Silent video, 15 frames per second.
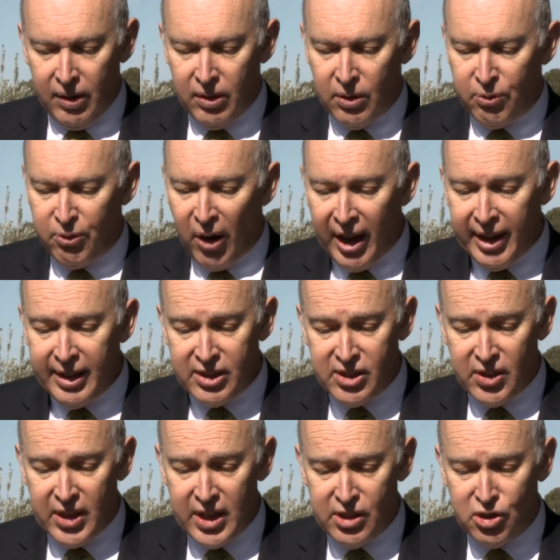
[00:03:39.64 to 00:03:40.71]
The
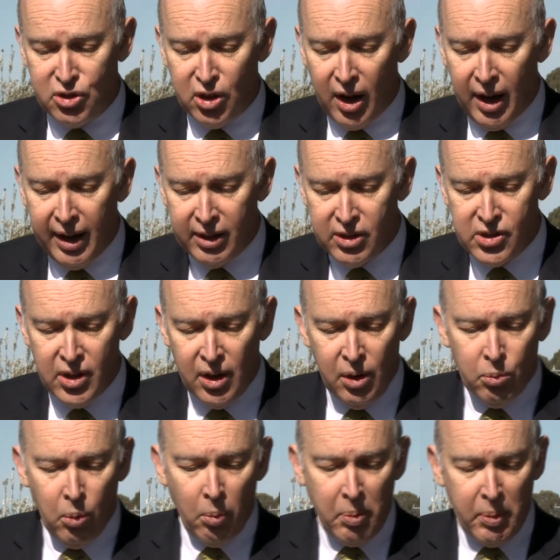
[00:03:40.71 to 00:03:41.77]
findings of these trials
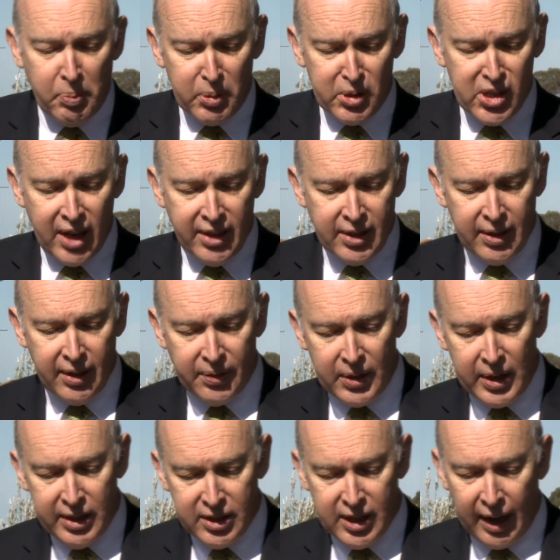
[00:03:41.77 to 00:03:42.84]
will be presented at
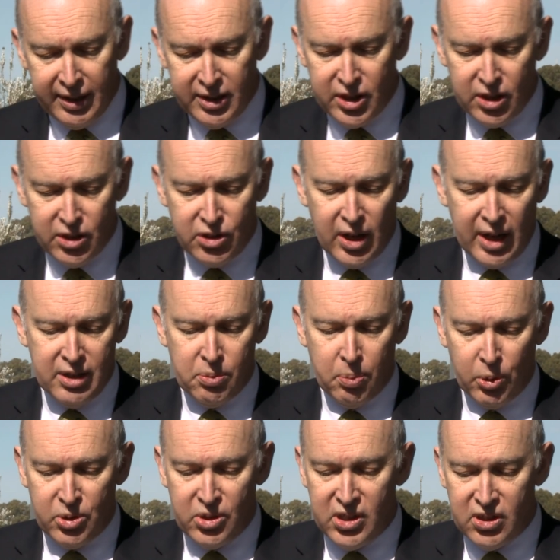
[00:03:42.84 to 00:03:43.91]
the Intelligent
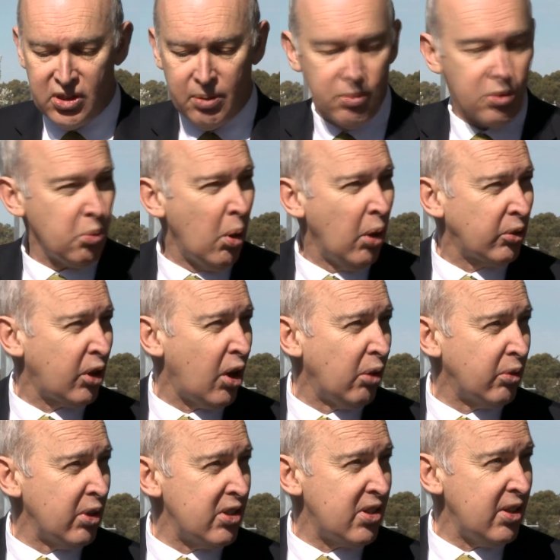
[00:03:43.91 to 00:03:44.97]
Transport Systems World
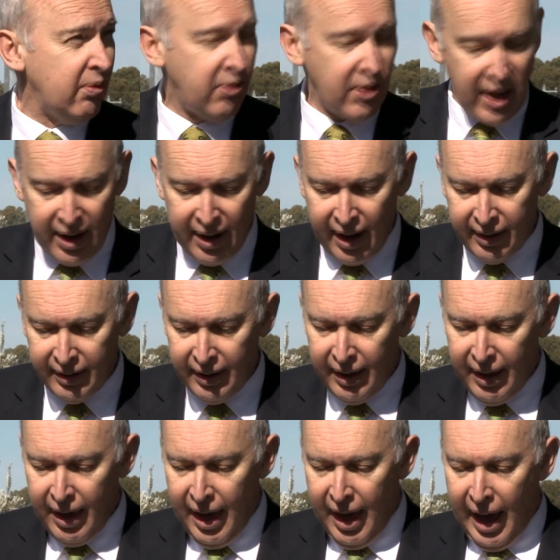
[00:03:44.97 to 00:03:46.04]
Congress in Vienna
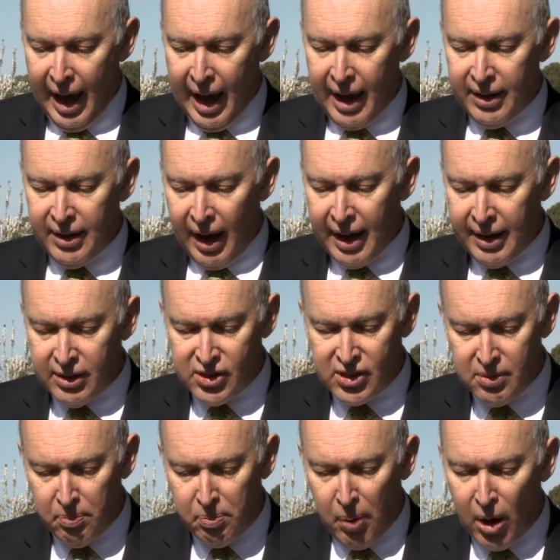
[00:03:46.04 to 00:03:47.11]
and at a
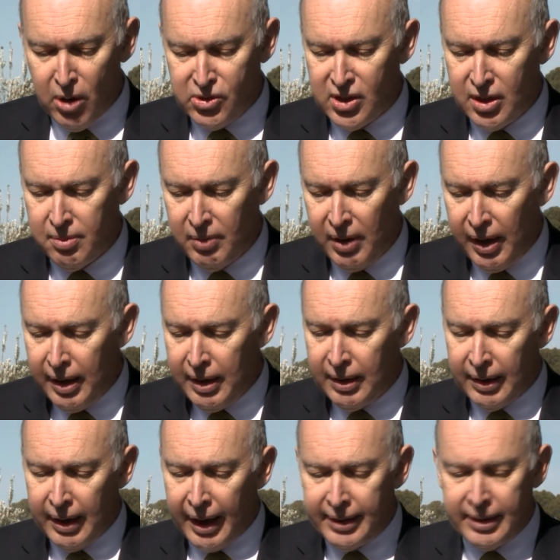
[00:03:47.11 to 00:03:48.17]
symposium
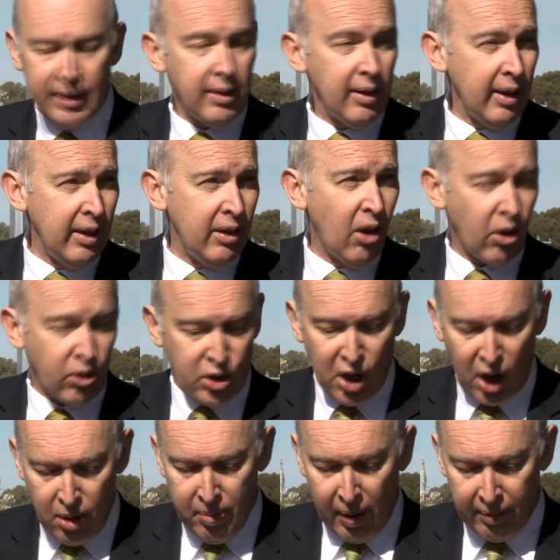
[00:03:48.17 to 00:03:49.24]
in London in
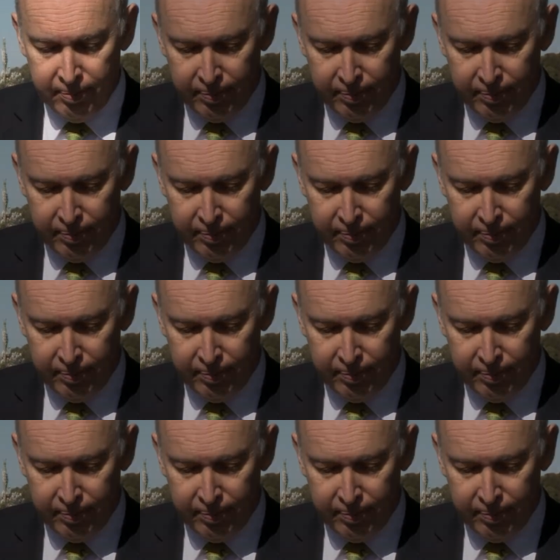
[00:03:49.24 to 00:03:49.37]
October.